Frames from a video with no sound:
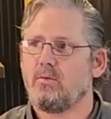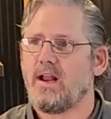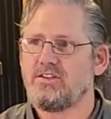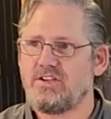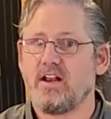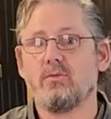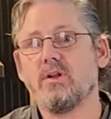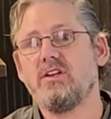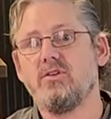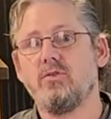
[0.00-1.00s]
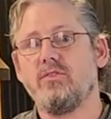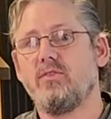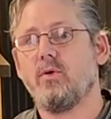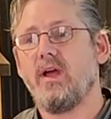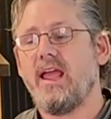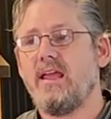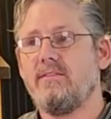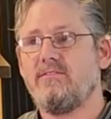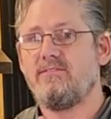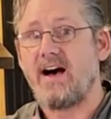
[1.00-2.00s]
what I generally do for
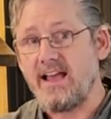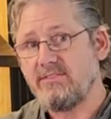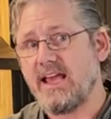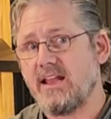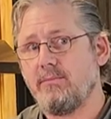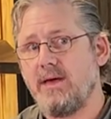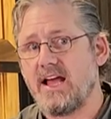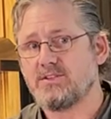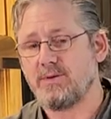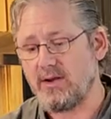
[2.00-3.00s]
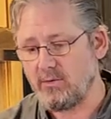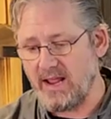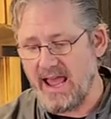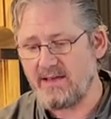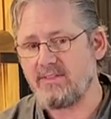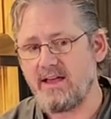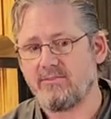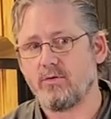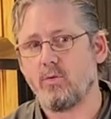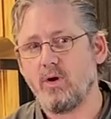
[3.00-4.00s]
a five gallon batch, but I don't have that
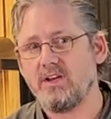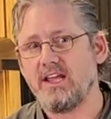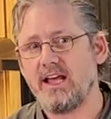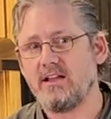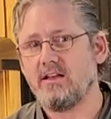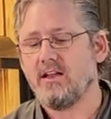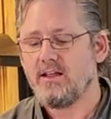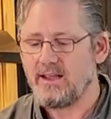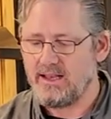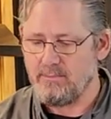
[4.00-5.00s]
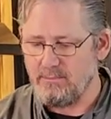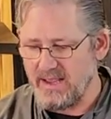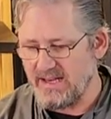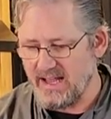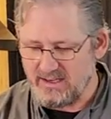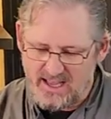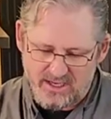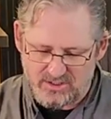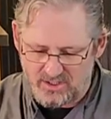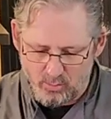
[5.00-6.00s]
for a one gallon, and it may not
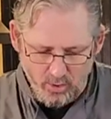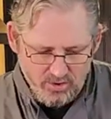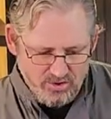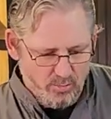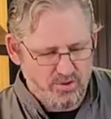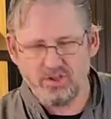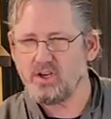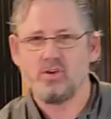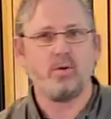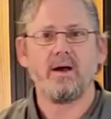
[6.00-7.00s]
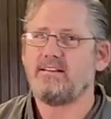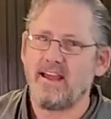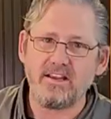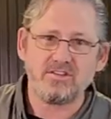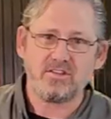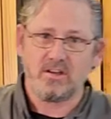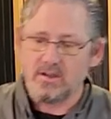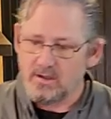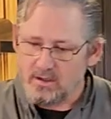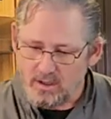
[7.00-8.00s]
actually work. So we're just gonna do it by taste
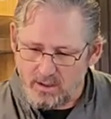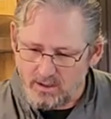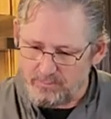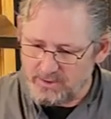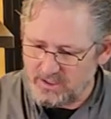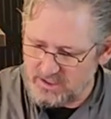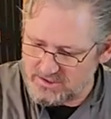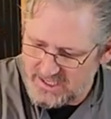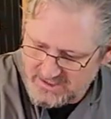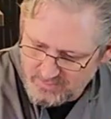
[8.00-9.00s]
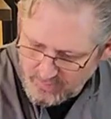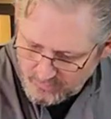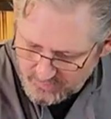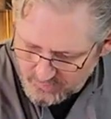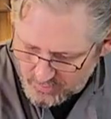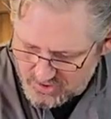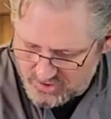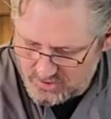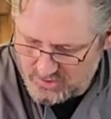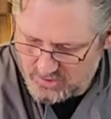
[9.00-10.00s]
uh, because that's probably the most